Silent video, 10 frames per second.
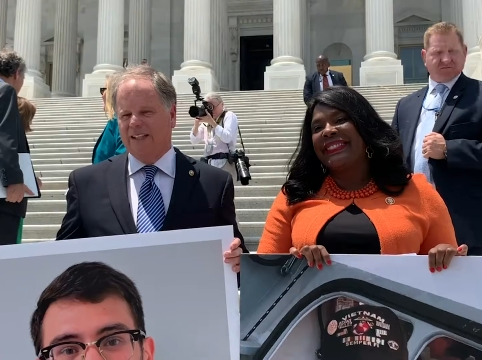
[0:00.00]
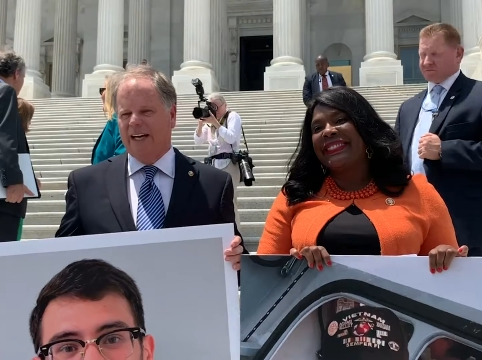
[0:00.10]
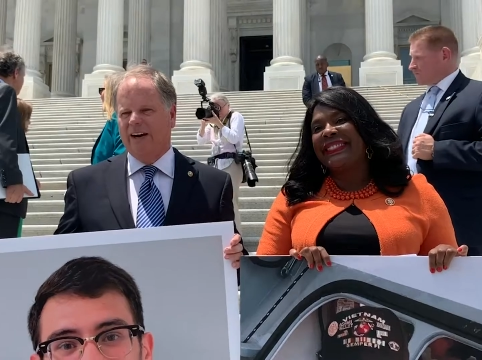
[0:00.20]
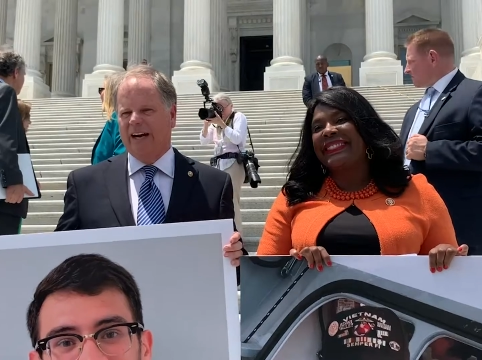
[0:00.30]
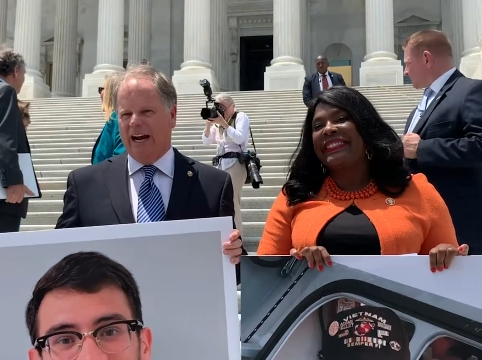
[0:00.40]

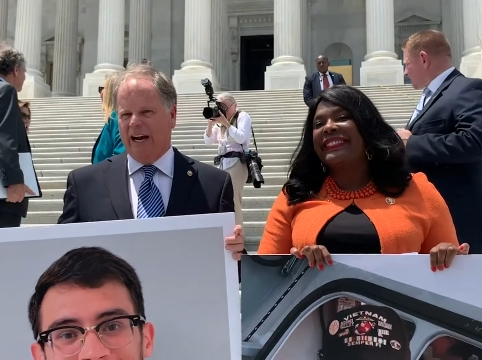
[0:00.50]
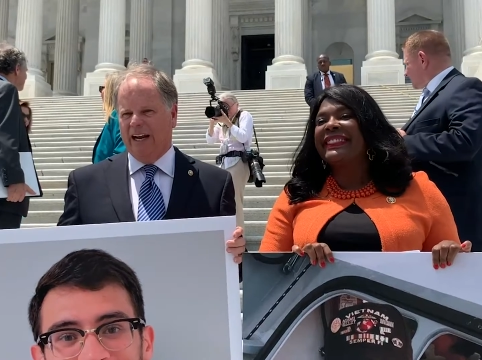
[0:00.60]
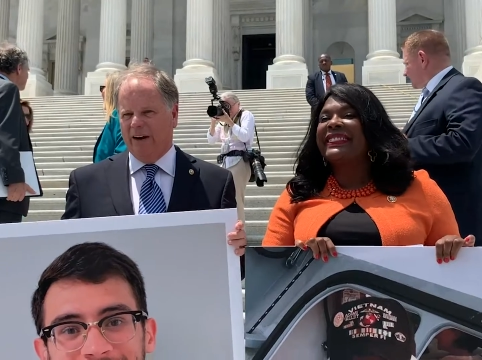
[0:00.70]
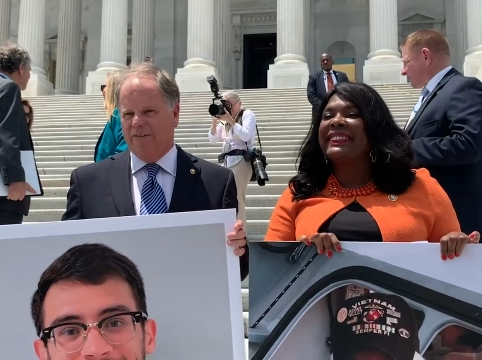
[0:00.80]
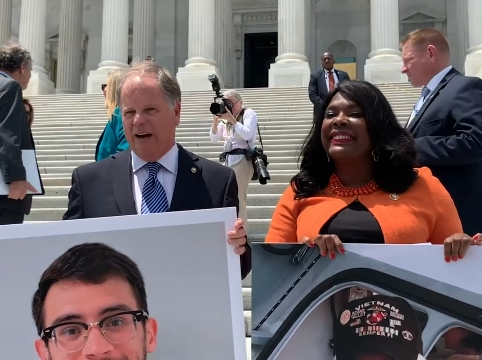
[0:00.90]
Speaker 1: Terri and I are
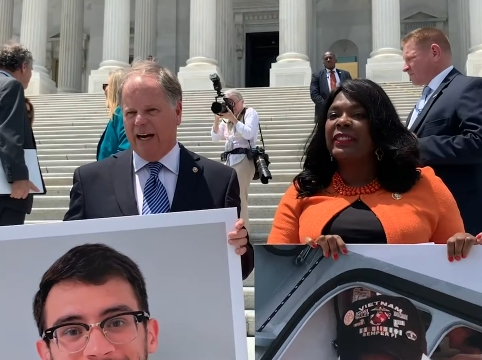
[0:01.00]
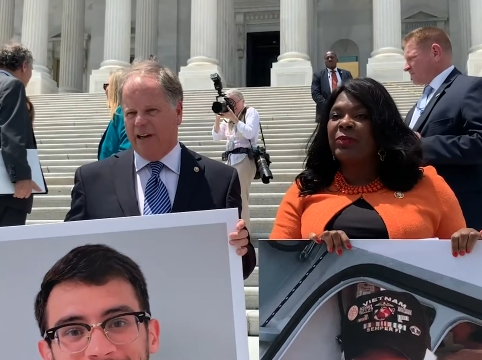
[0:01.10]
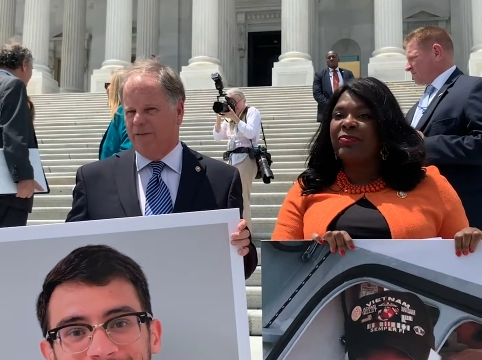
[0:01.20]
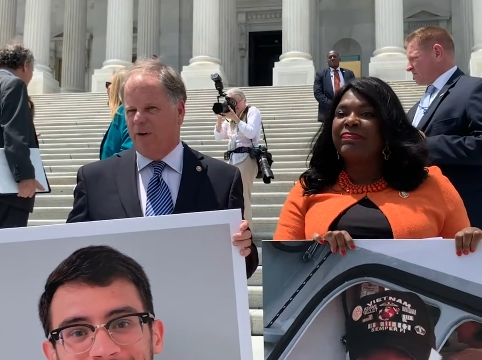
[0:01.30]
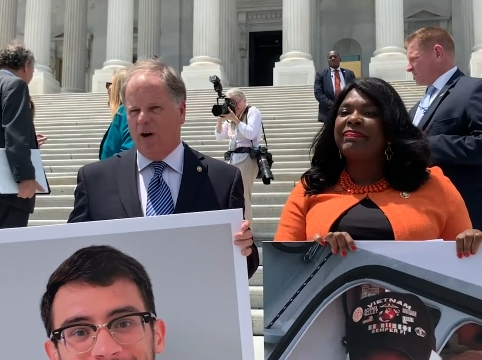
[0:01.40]
here fighting
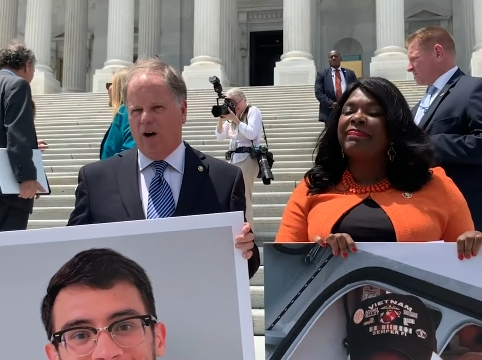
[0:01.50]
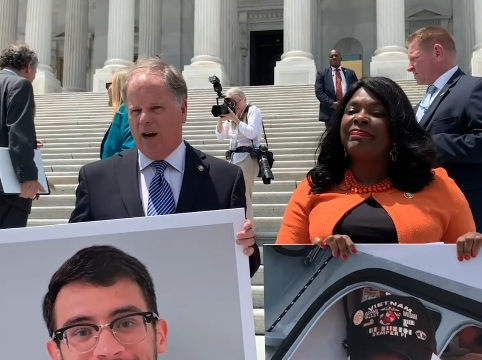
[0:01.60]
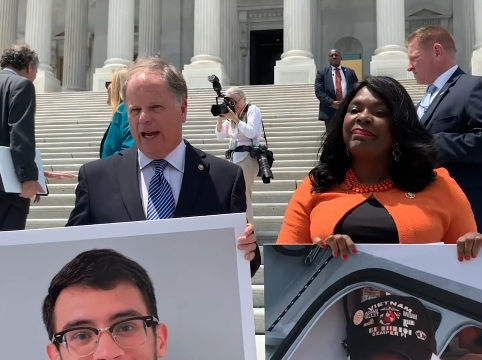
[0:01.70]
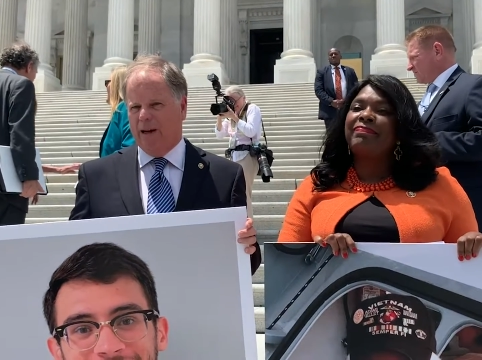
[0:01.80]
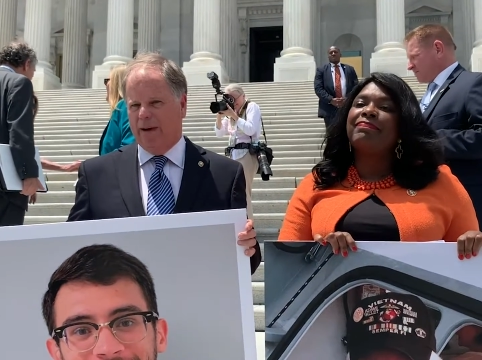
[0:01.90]
for all
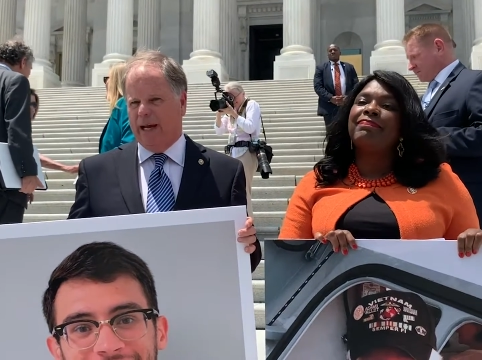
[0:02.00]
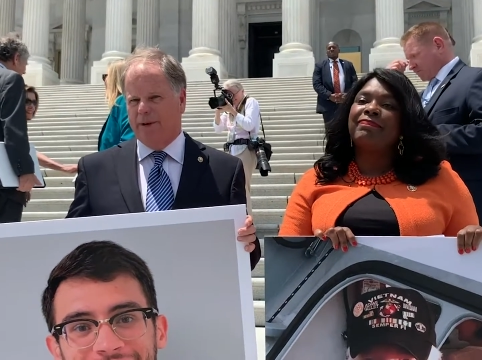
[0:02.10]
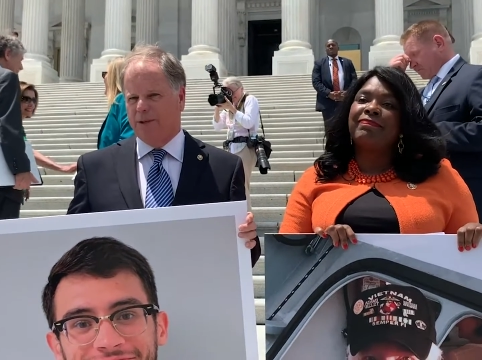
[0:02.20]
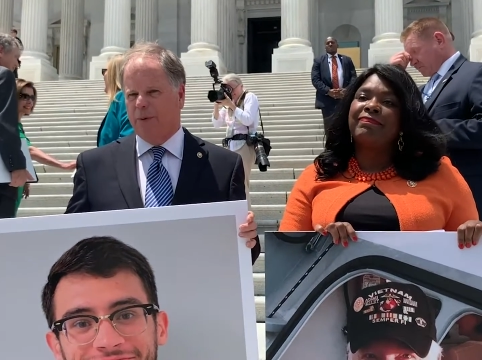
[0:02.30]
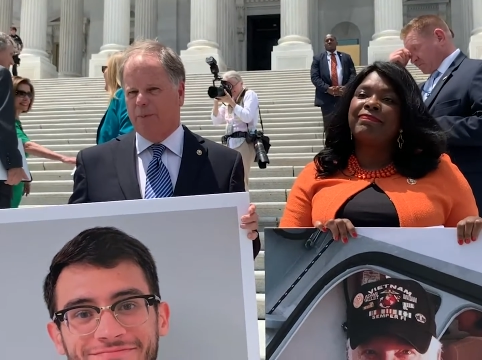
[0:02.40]

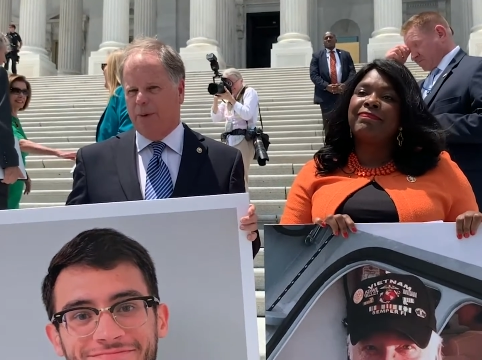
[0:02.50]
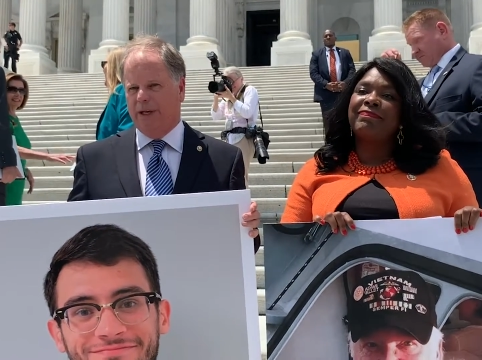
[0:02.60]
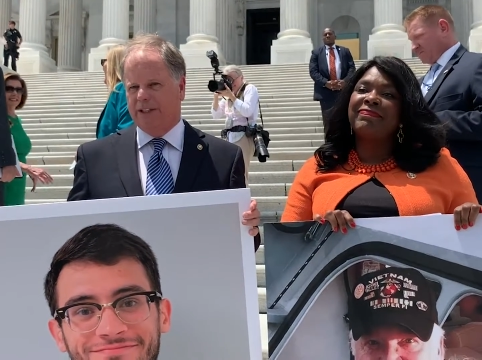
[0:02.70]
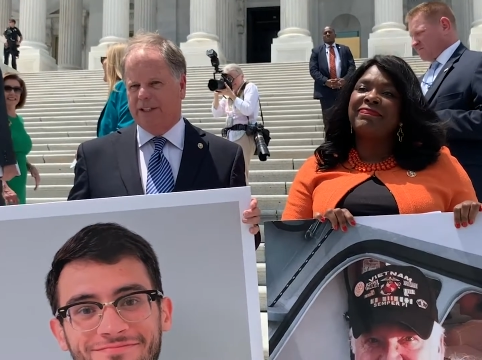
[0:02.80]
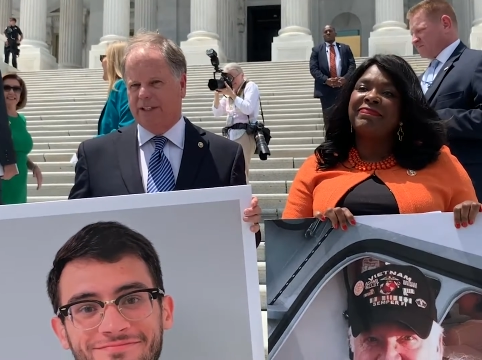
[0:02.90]
Alabamians with
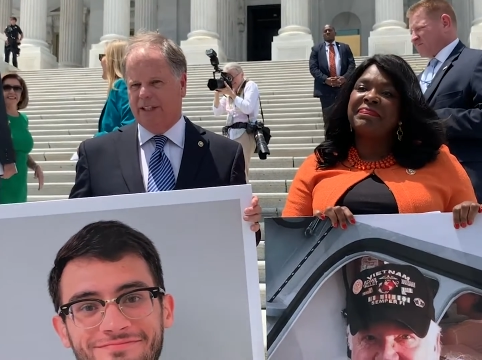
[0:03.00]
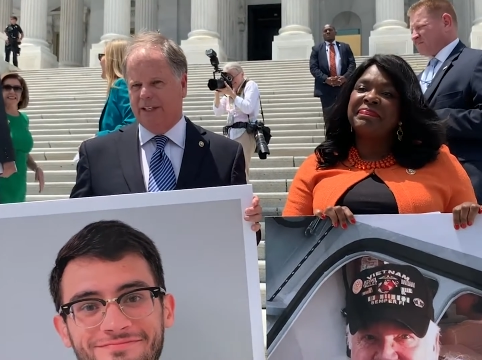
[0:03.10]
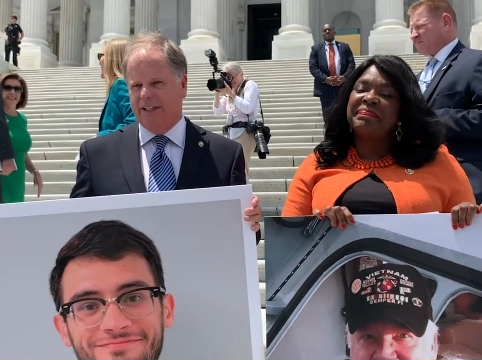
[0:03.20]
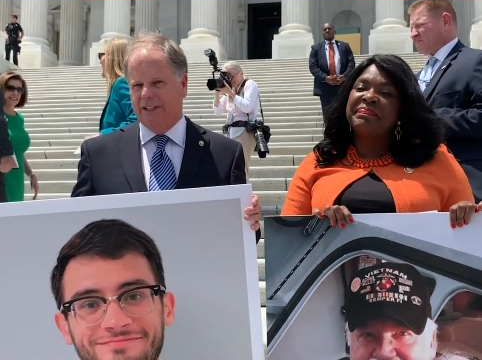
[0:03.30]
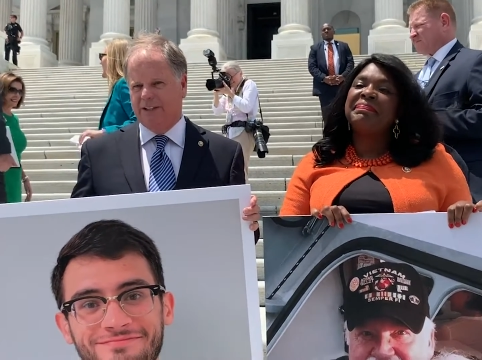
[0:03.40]
pre-existing
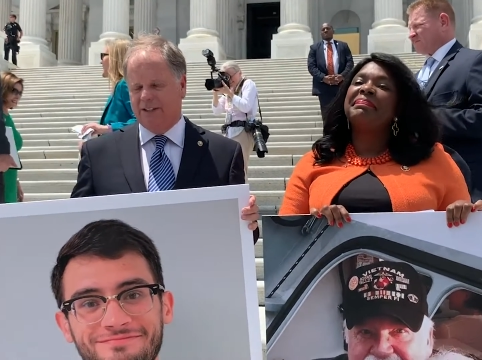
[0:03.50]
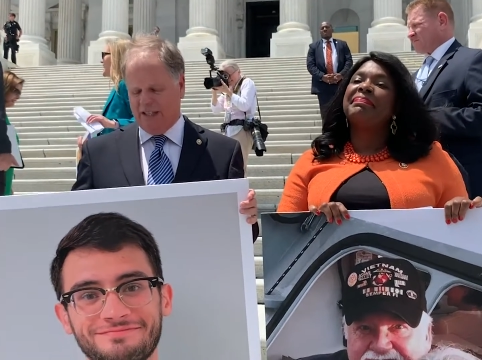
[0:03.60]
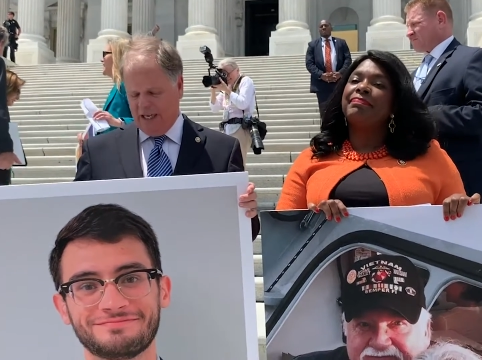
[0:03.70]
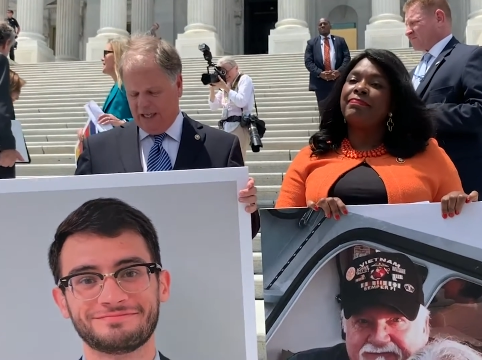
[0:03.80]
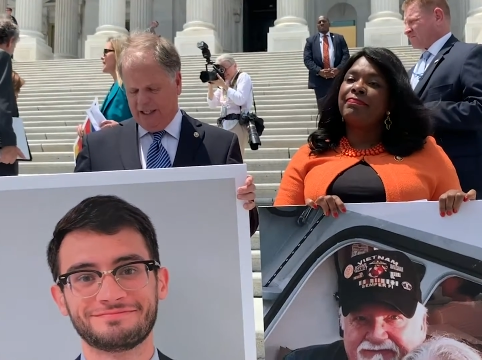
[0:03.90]

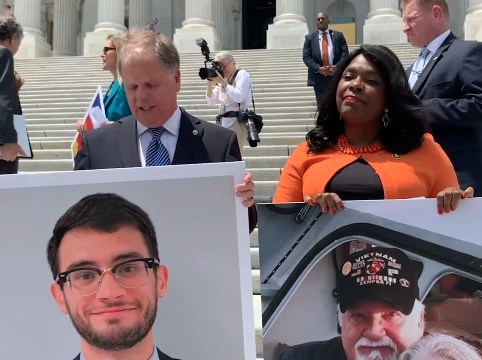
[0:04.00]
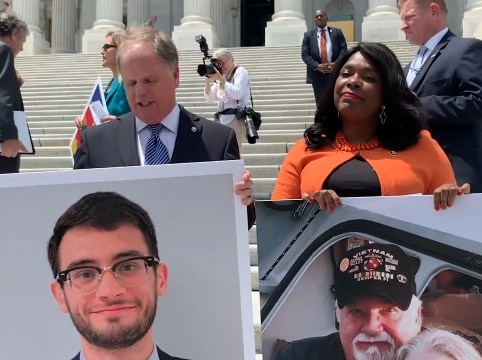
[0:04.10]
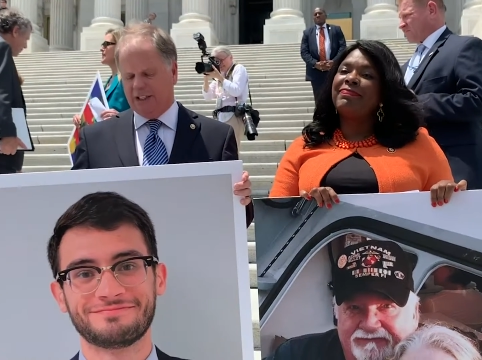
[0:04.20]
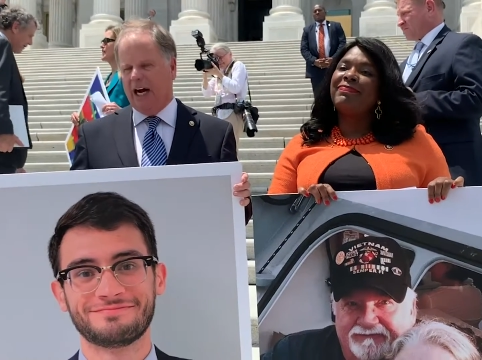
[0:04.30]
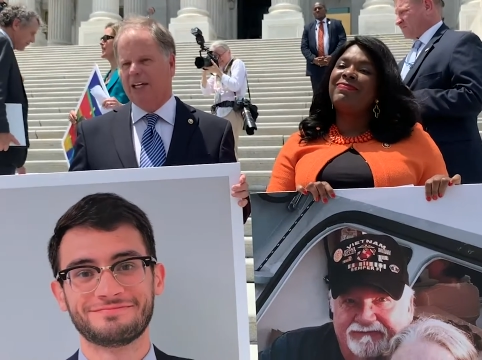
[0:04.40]
conditions. This is
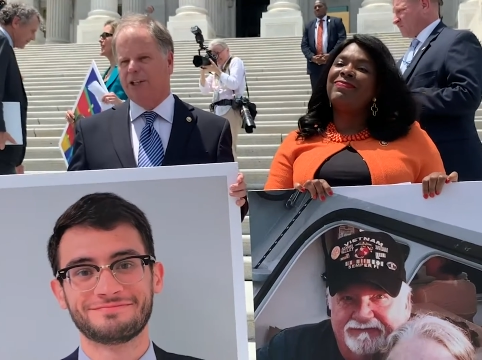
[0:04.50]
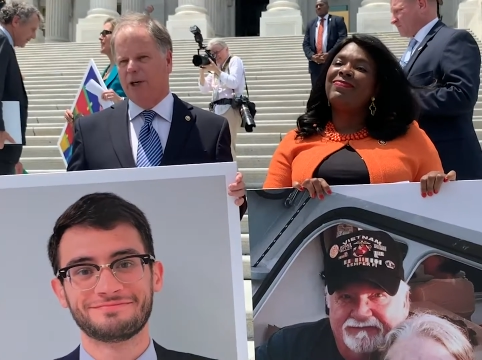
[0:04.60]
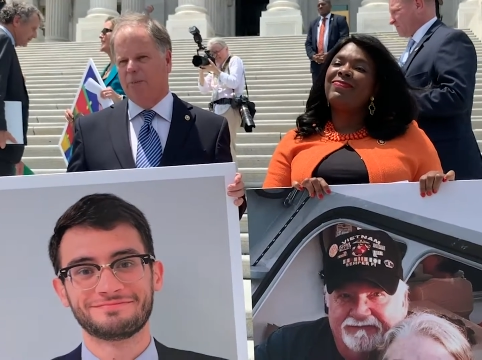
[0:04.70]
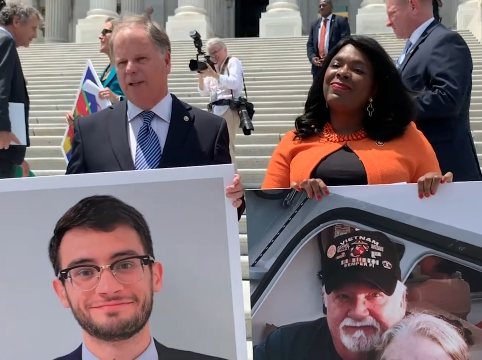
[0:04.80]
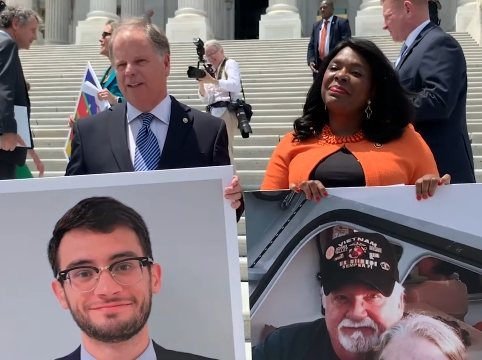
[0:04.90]
Josh
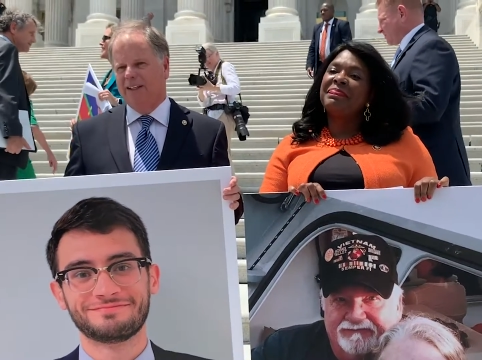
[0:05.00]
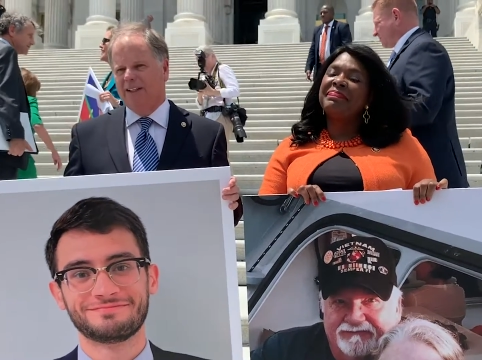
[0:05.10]
Hillman.